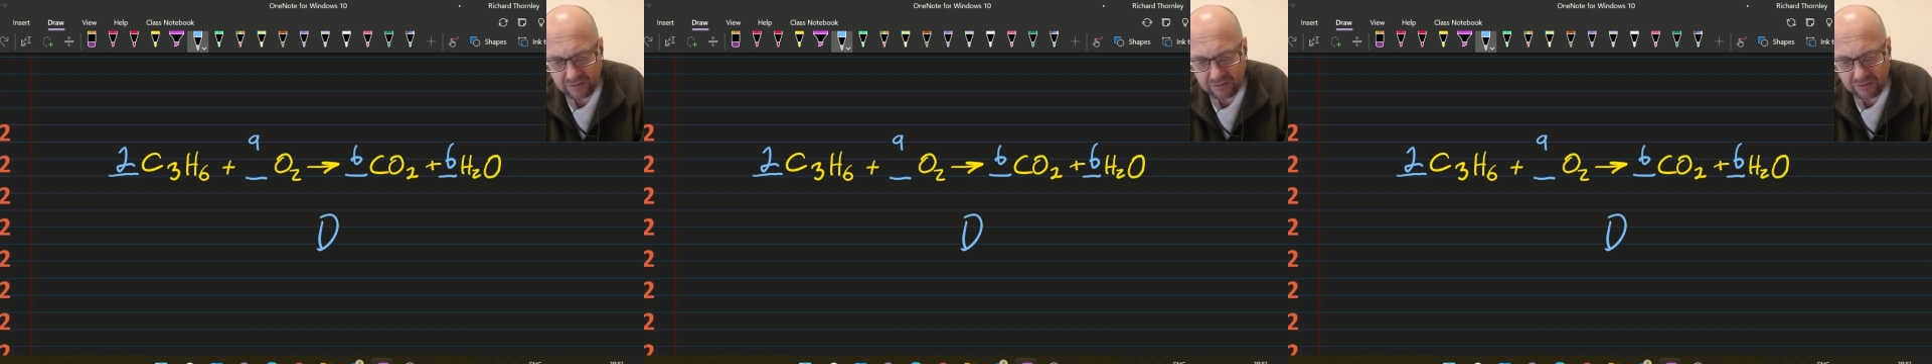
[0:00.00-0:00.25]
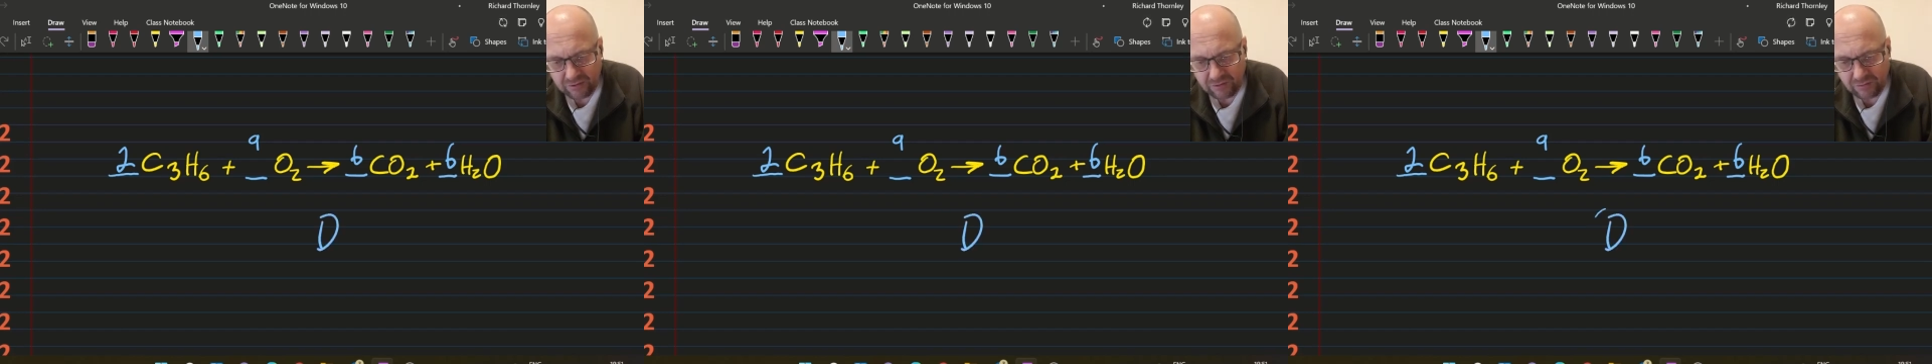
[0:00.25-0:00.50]

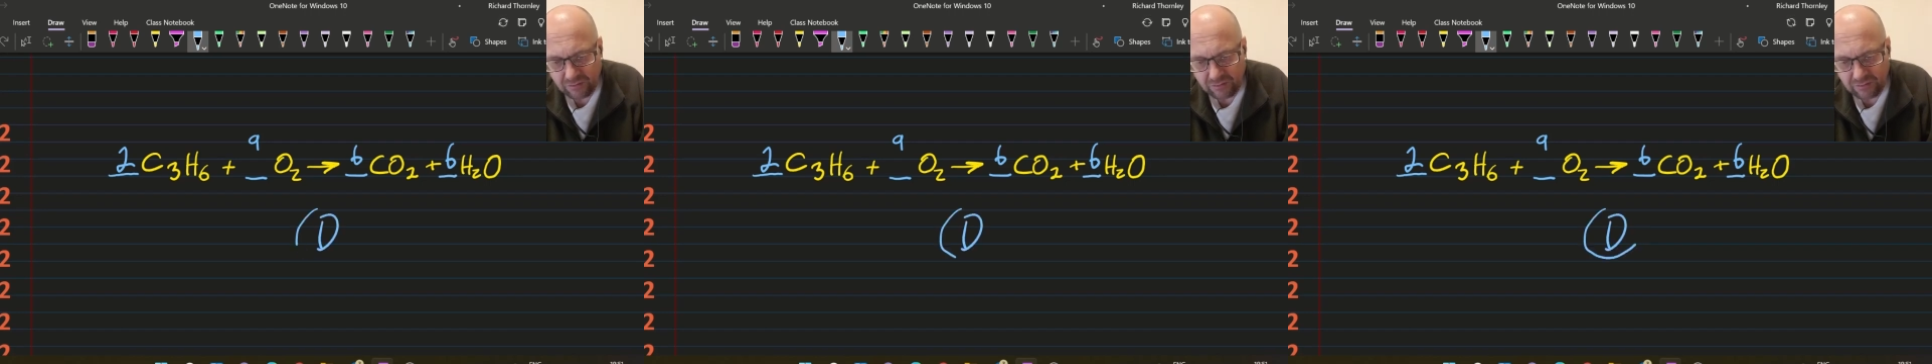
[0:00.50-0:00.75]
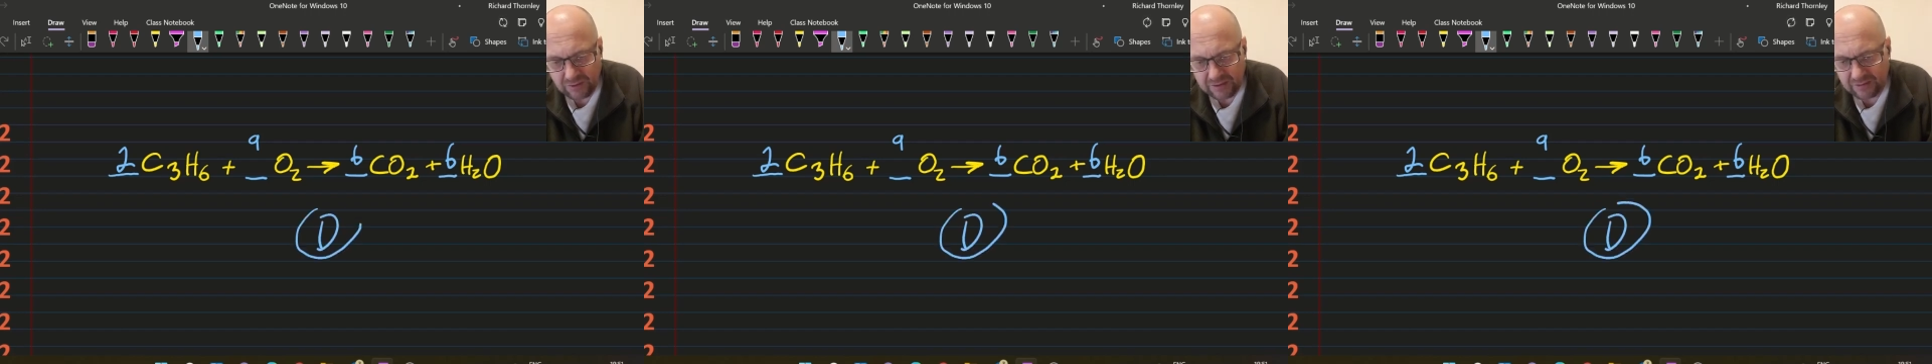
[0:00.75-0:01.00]
2
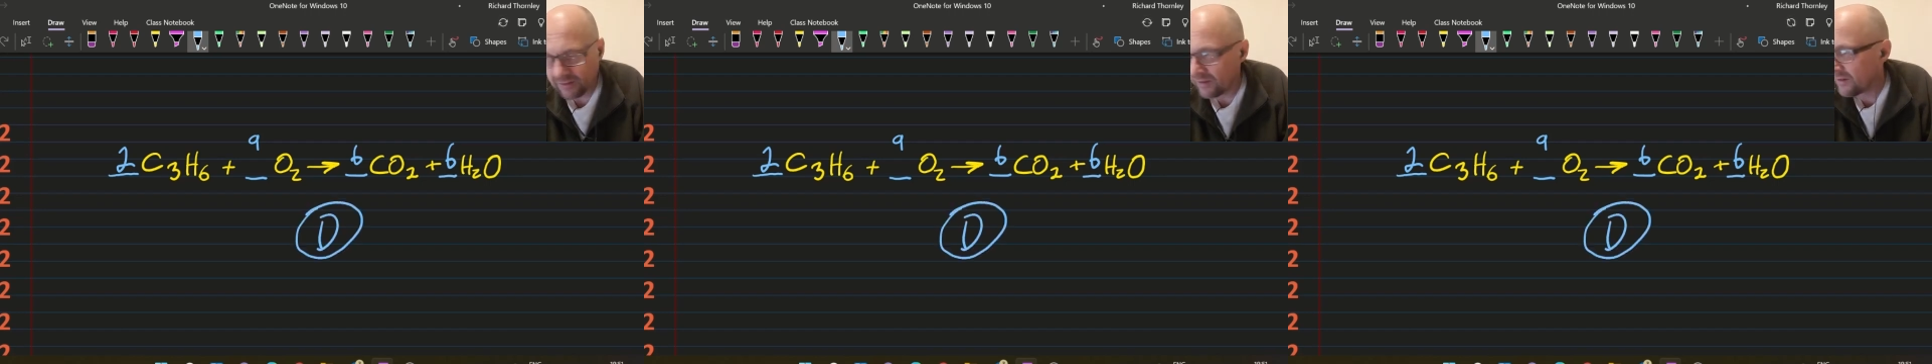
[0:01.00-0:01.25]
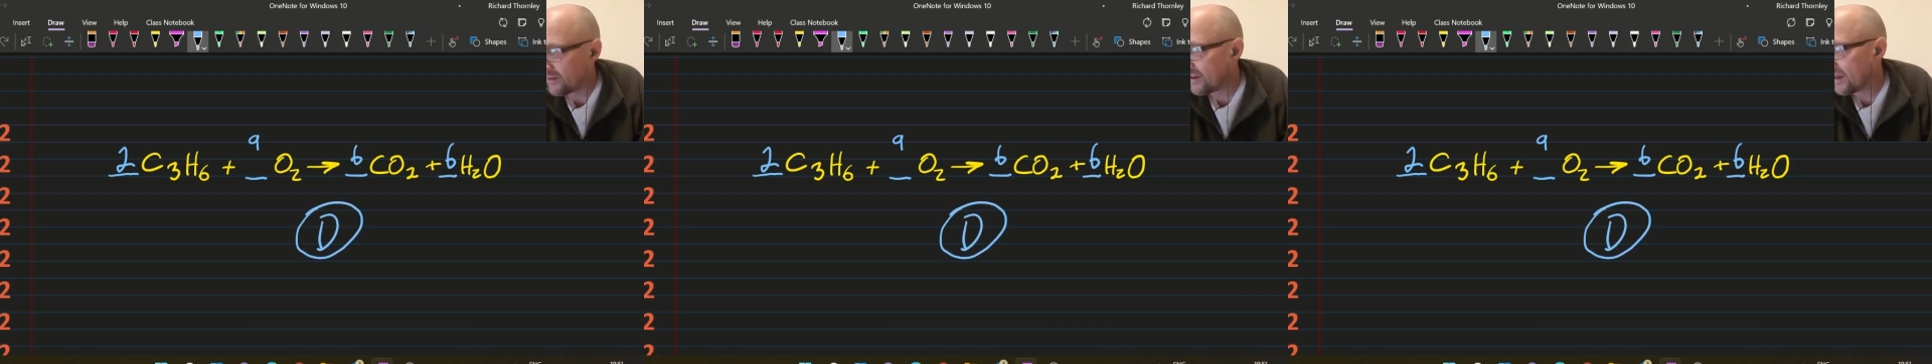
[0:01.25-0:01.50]
is
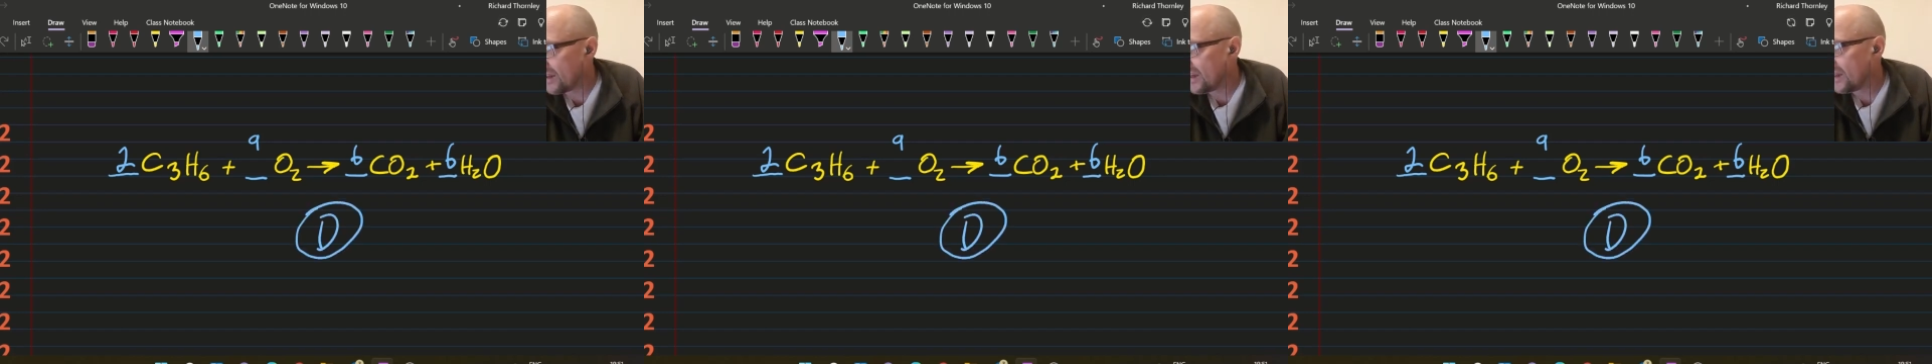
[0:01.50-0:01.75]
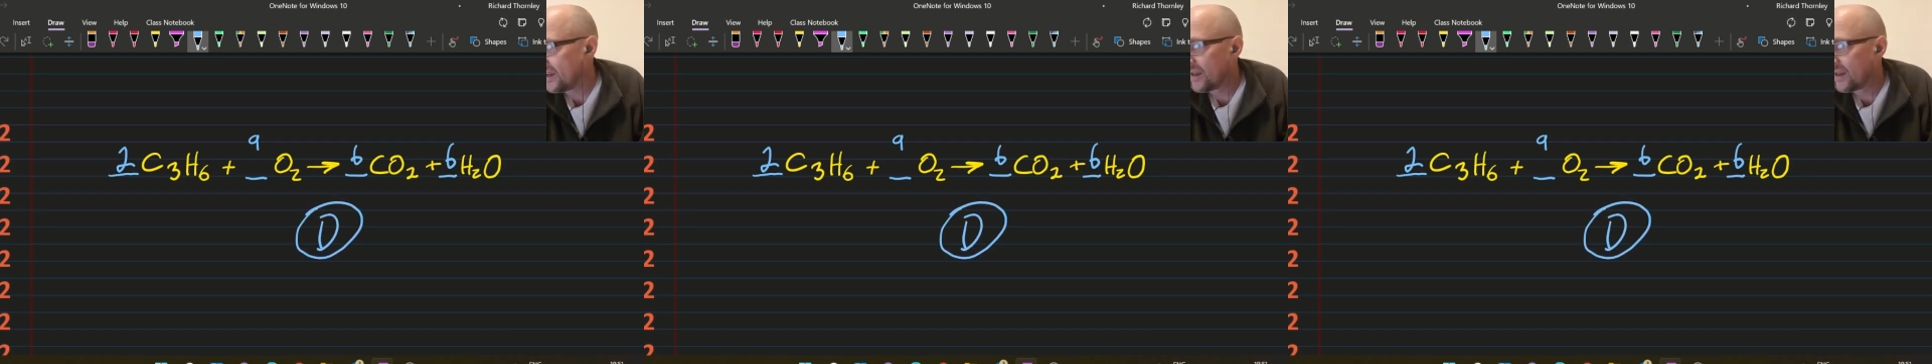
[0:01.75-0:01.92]
D.